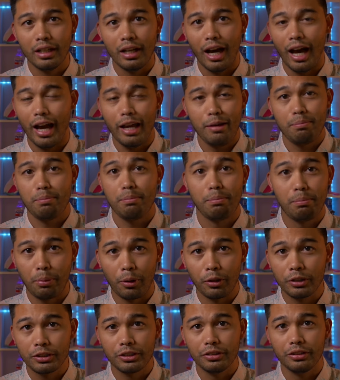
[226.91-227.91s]
I
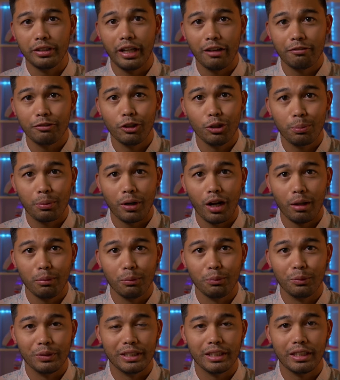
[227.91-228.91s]
personally have no problem
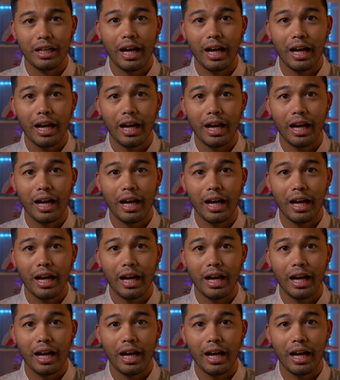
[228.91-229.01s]
with it.